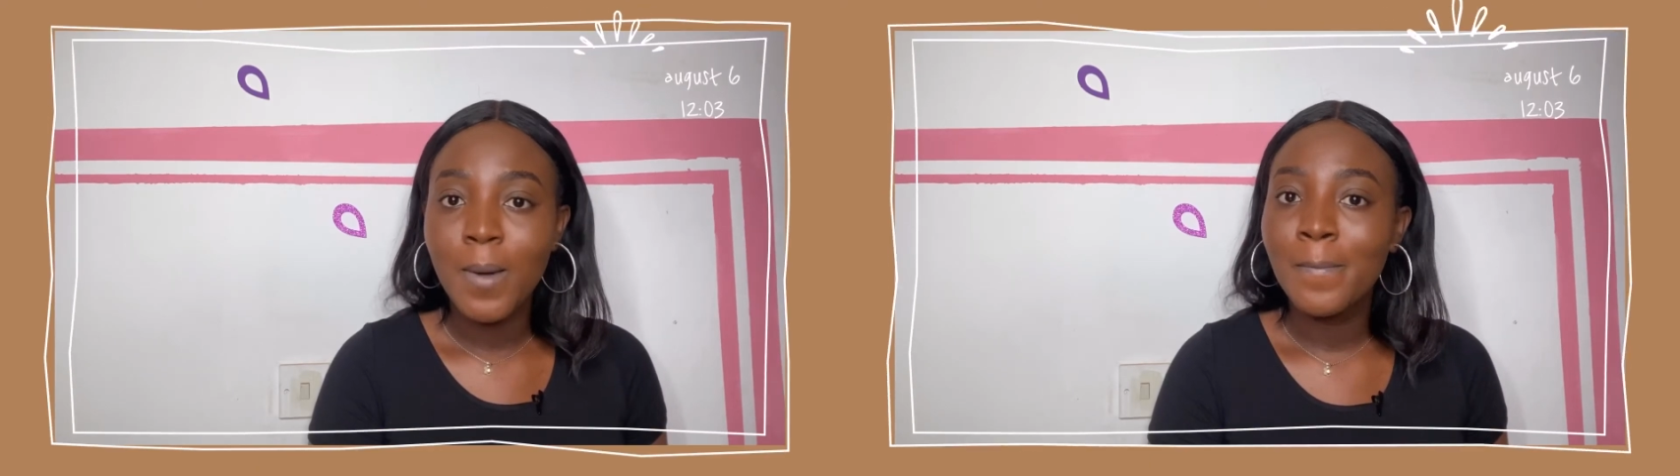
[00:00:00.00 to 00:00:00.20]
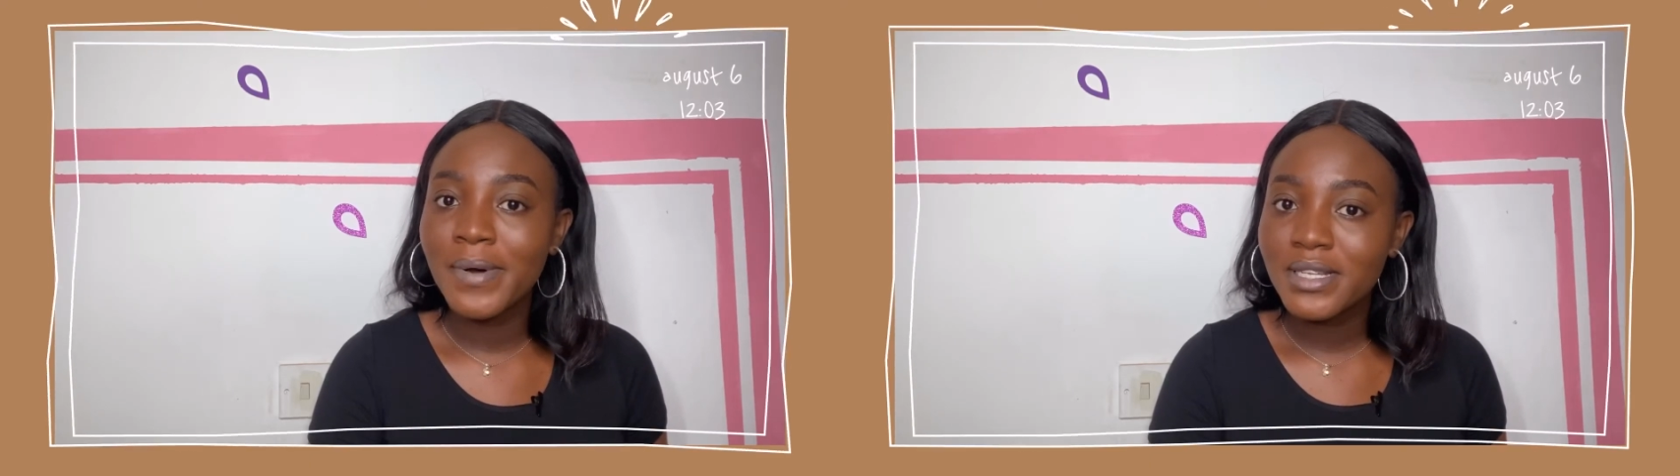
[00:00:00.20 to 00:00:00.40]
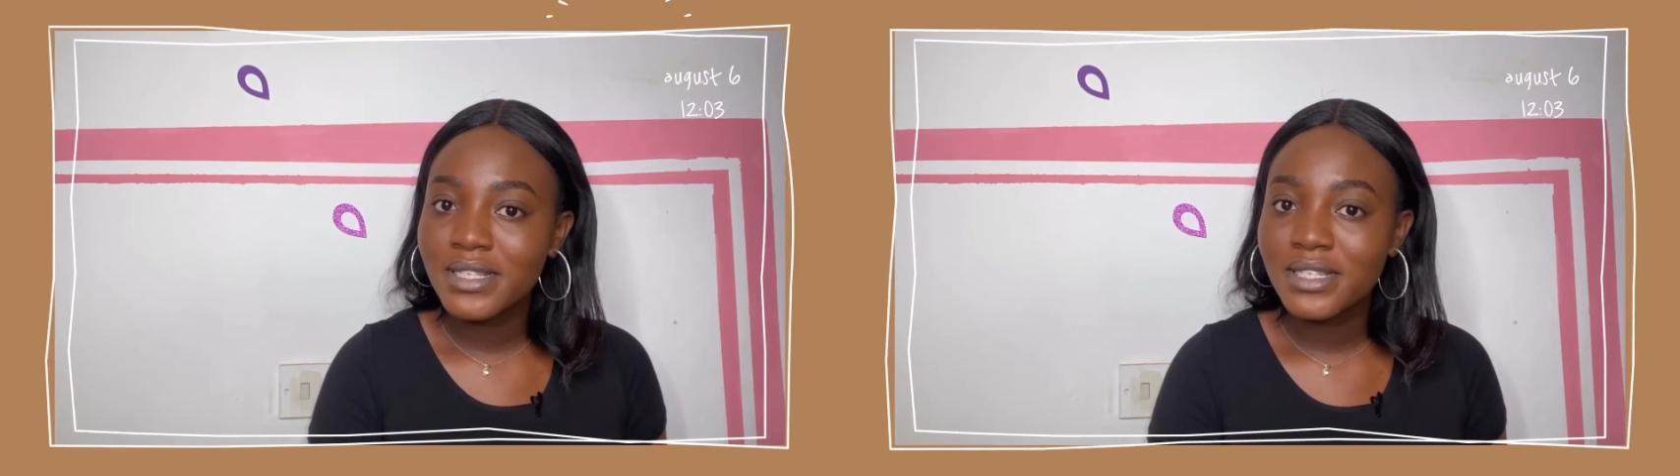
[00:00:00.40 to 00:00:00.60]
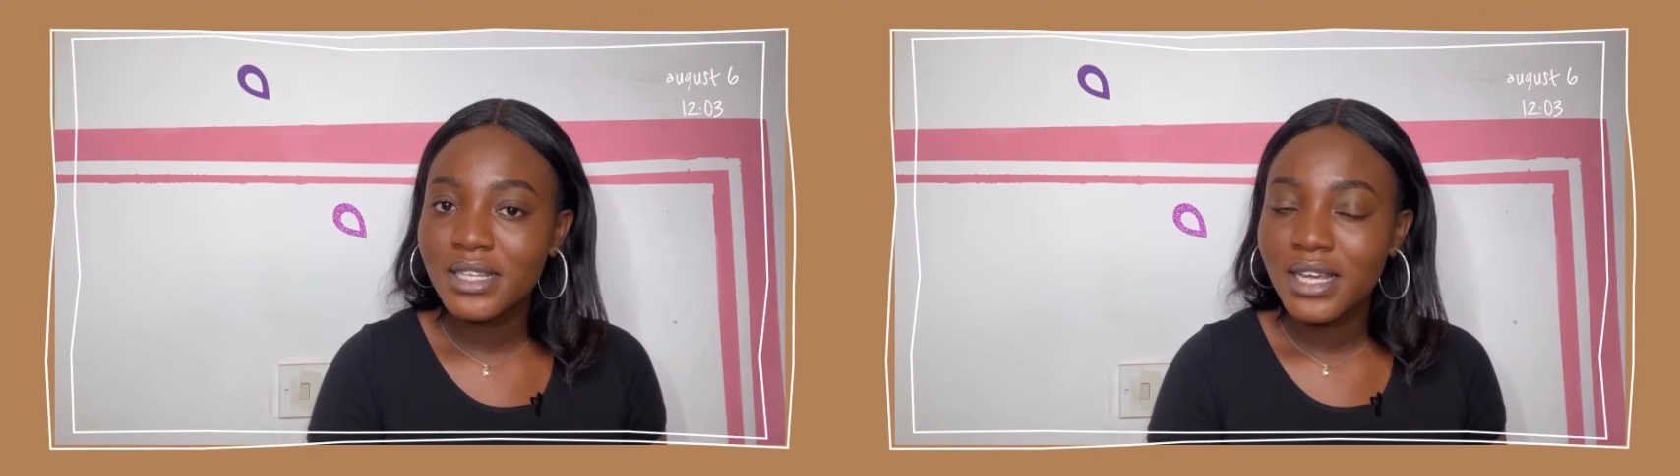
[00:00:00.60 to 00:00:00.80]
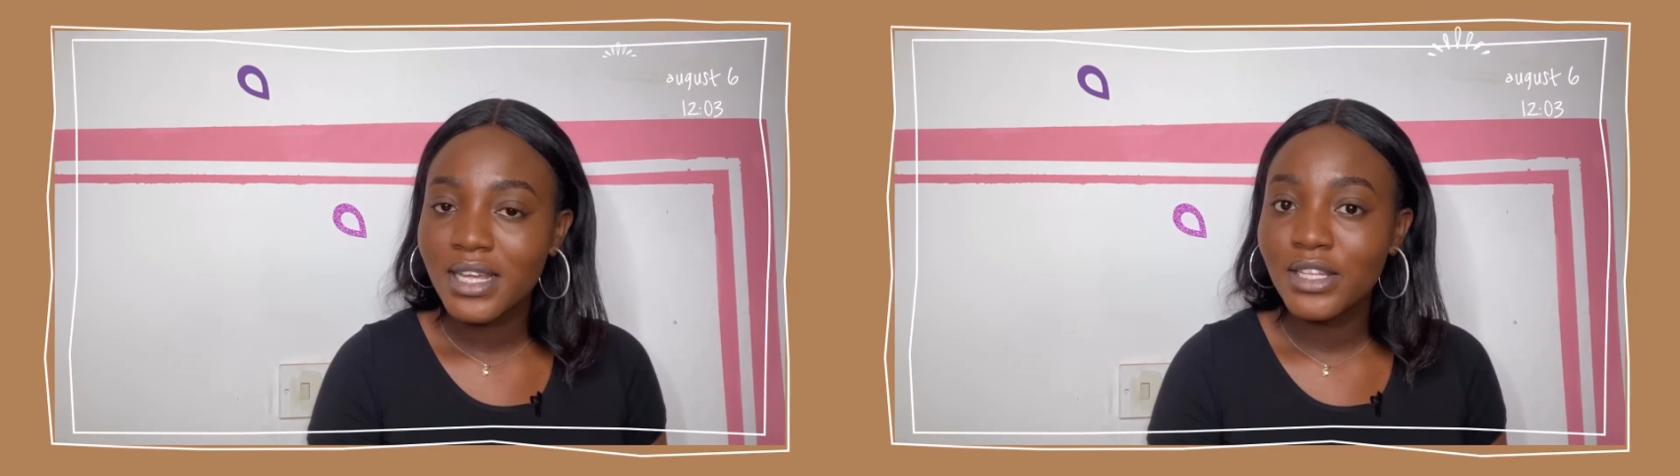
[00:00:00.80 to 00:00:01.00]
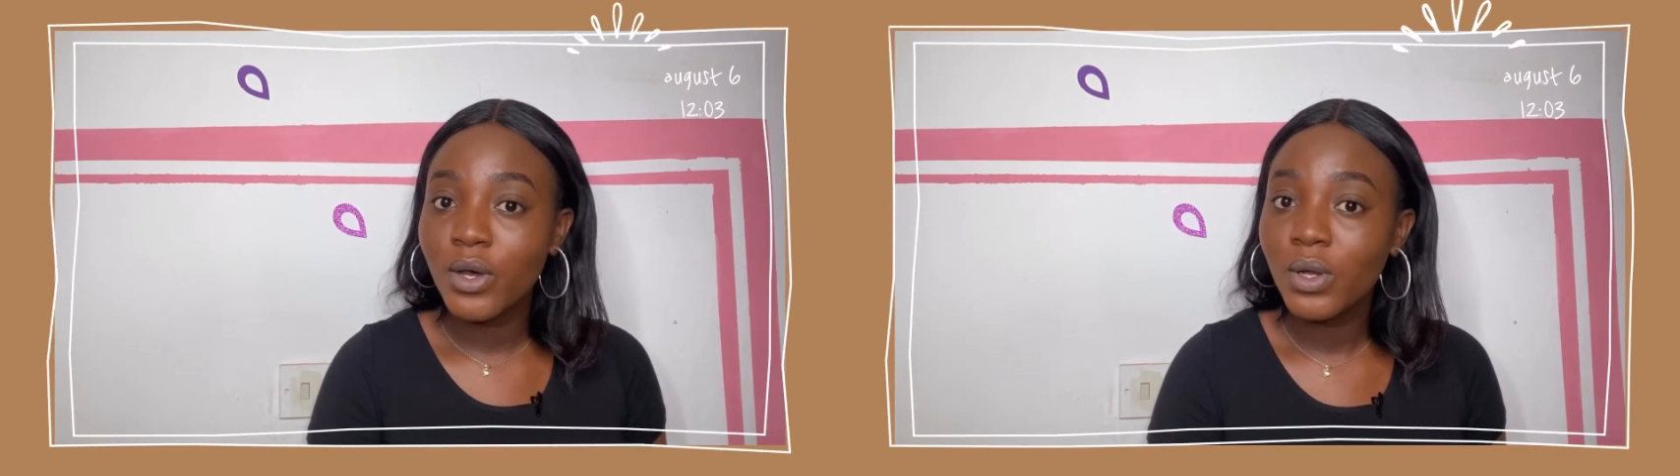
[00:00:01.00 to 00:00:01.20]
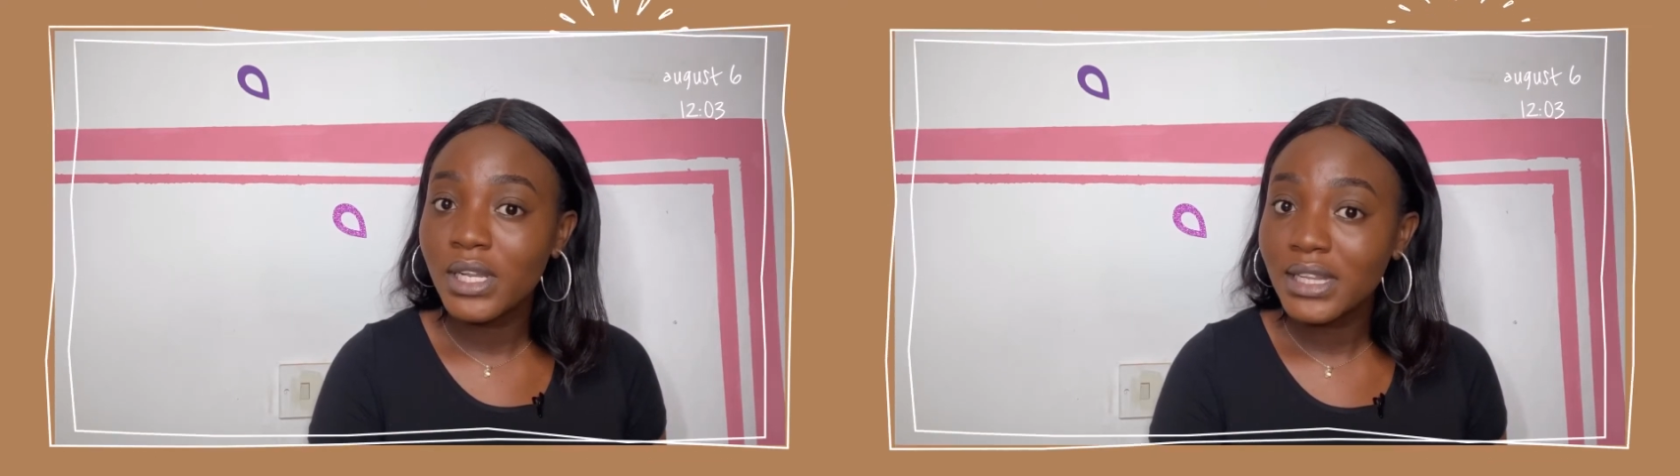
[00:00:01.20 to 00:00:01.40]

But the only